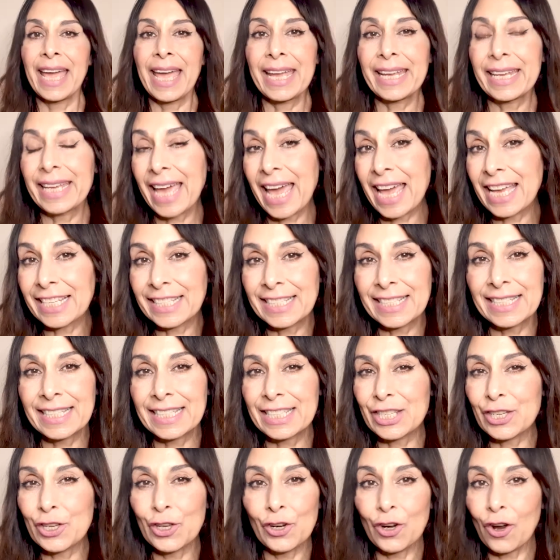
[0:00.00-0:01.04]
In
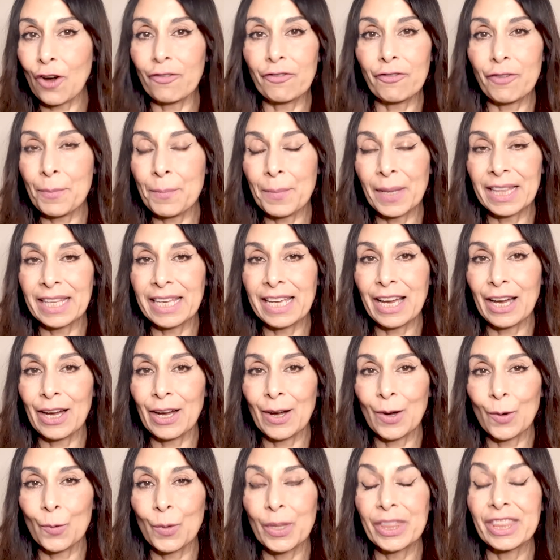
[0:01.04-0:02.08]
case you're not
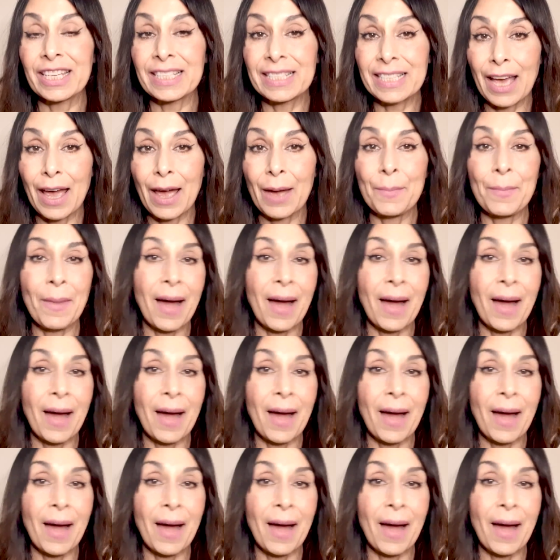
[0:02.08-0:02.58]
familiar with the term